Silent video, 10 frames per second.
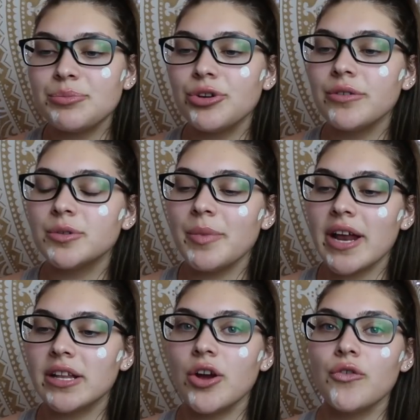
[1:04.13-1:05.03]
improved
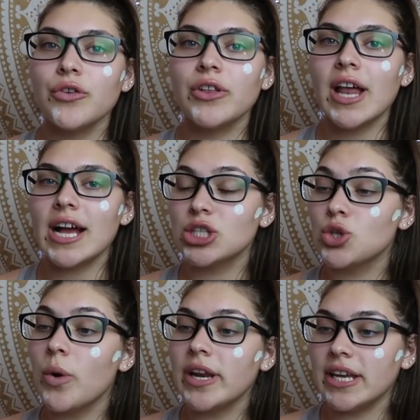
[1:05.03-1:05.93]
dramatically over the
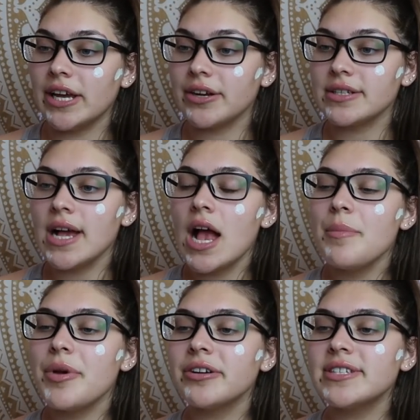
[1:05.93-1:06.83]
last twenty years.
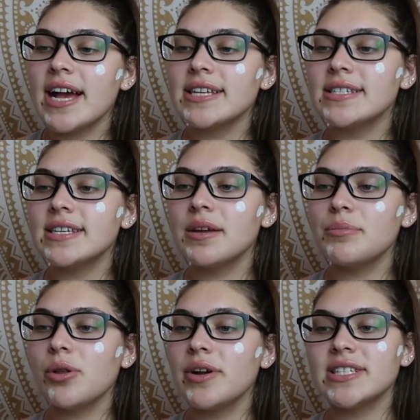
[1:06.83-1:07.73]
Pinner Test
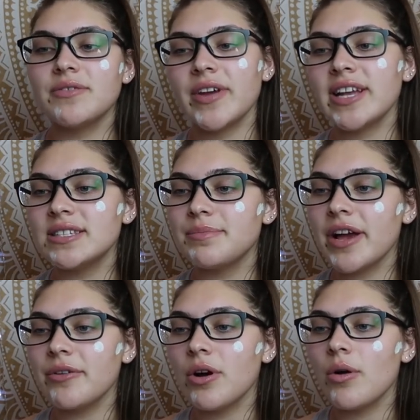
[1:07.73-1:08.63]
employs advanced
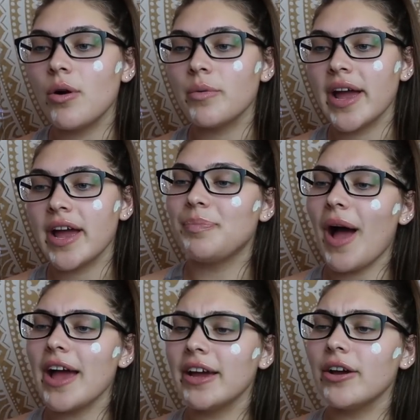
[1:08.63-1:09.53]
microarray
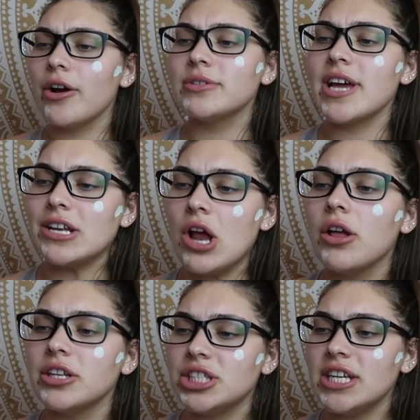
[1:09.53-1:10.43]

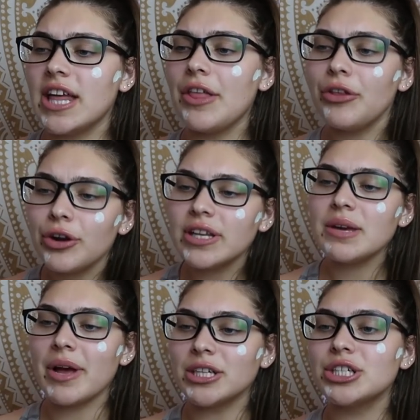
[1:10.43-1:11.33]
biotechnology that
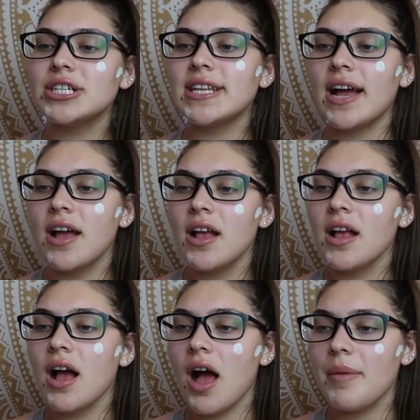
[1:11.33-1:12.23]
thoroughly measures
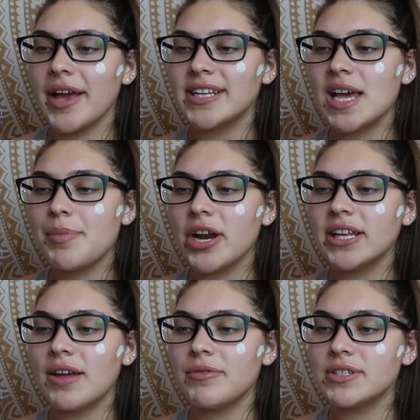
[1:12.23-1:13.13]
um,
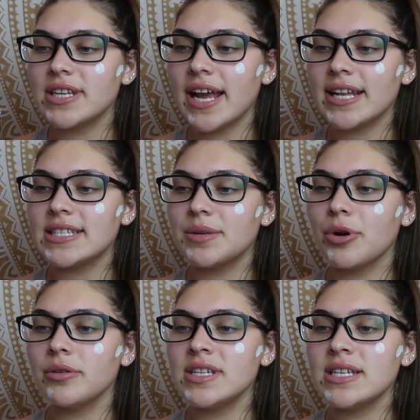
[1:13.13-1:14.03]
antibody levels against the
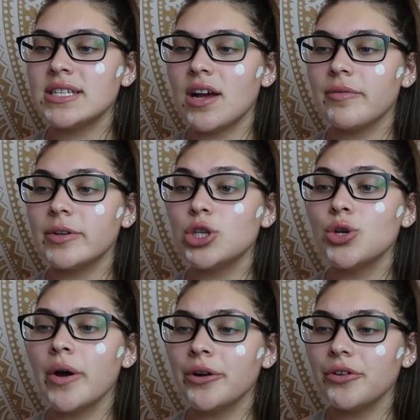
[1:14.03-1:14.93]
proteins of
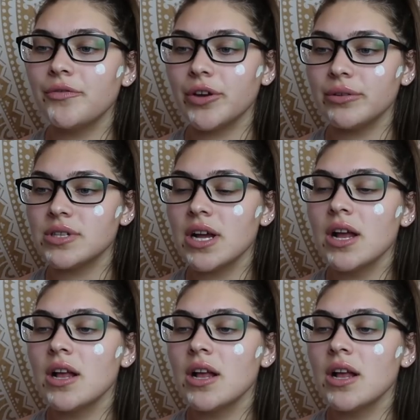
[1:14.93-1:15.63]
two hundred foods.